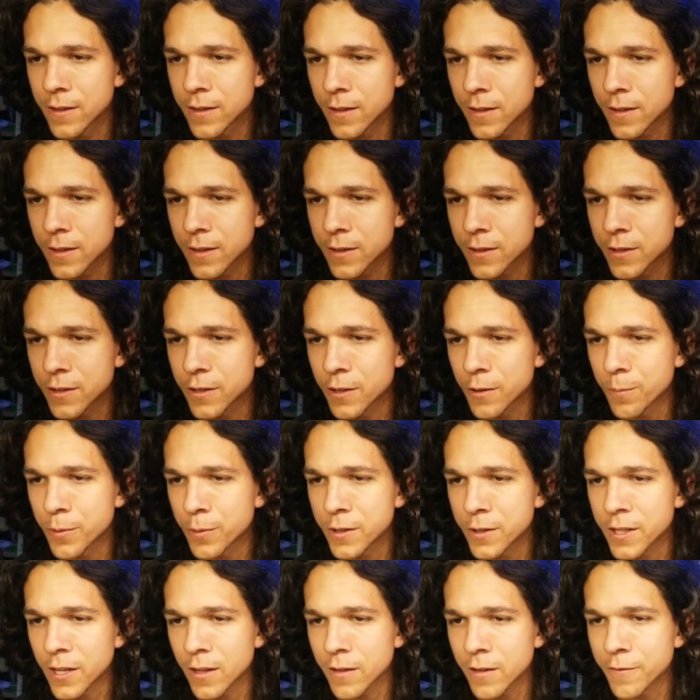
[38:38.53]
A super
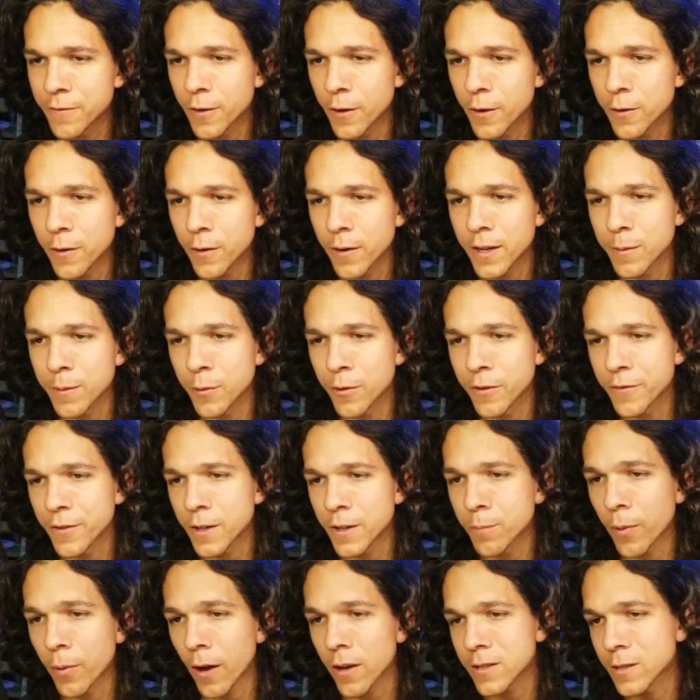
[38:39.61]
telephoto
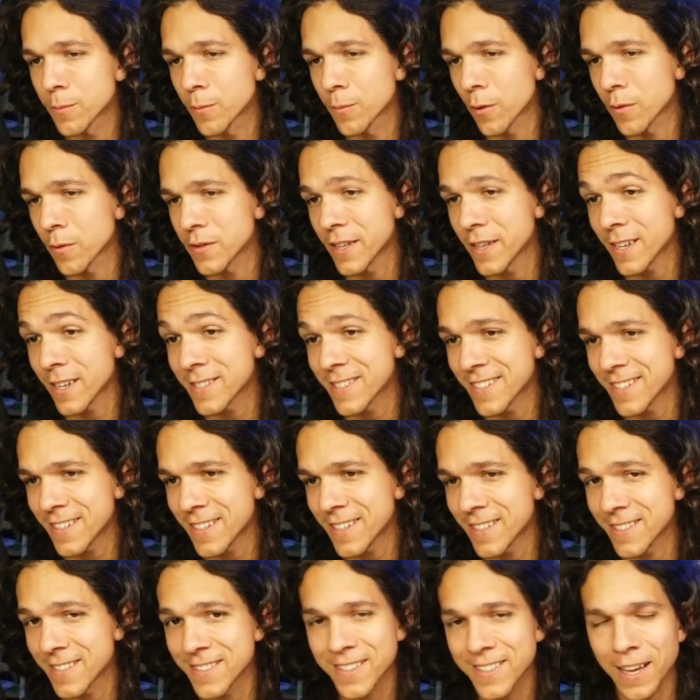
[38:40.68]
anamorphic possible. Yes, it
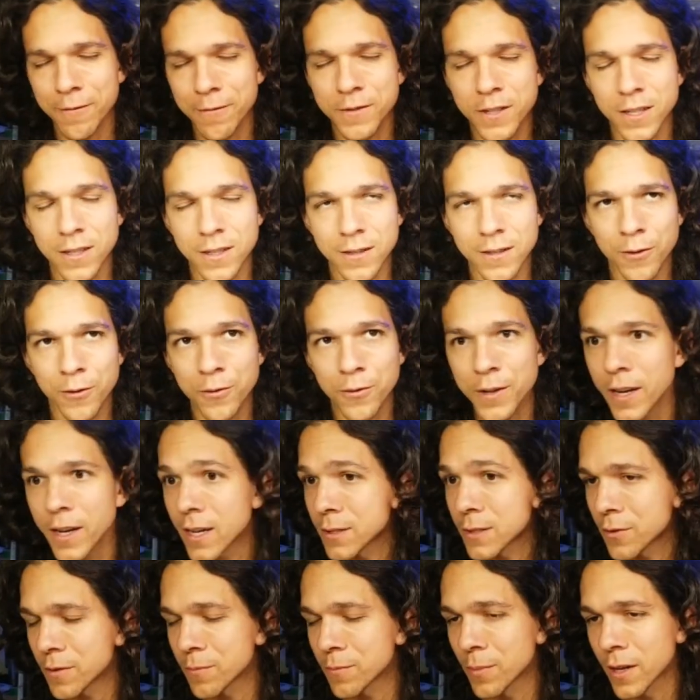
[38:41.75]
is. I've done
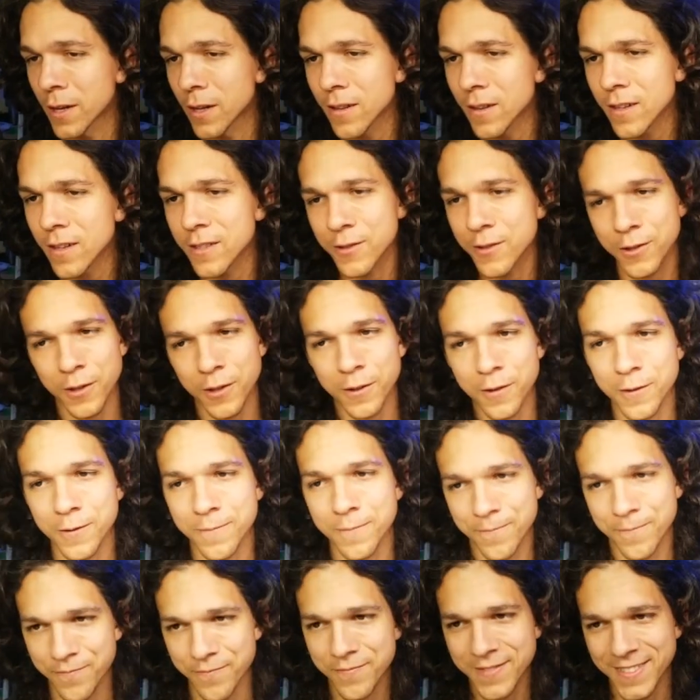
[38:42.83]
300 mil, so
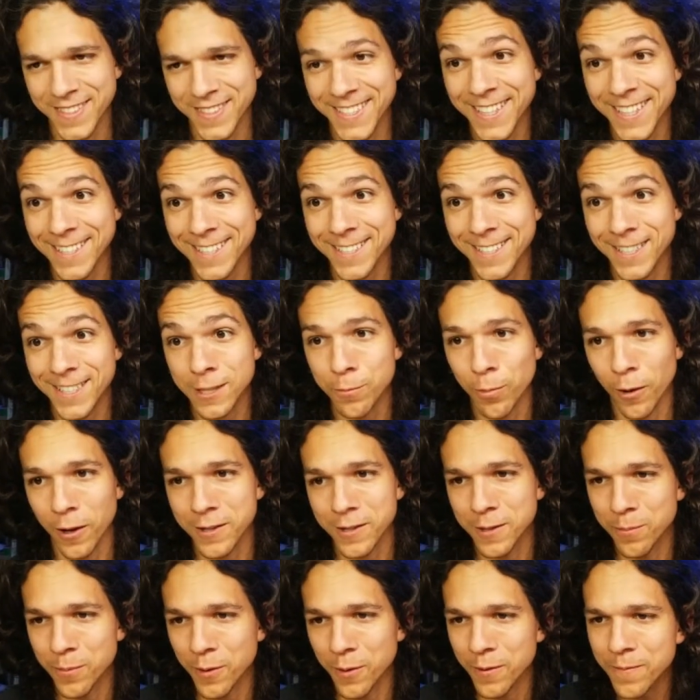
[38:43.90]
Yes, it is
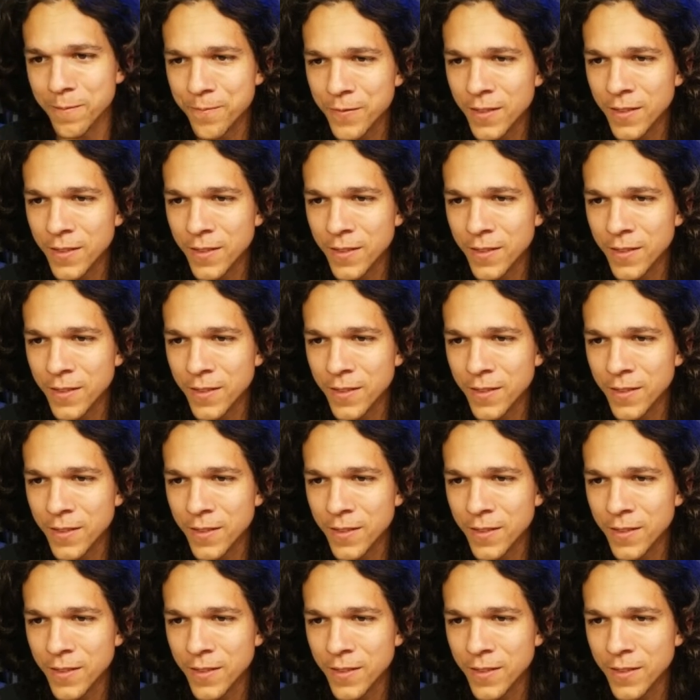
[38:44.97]
possible.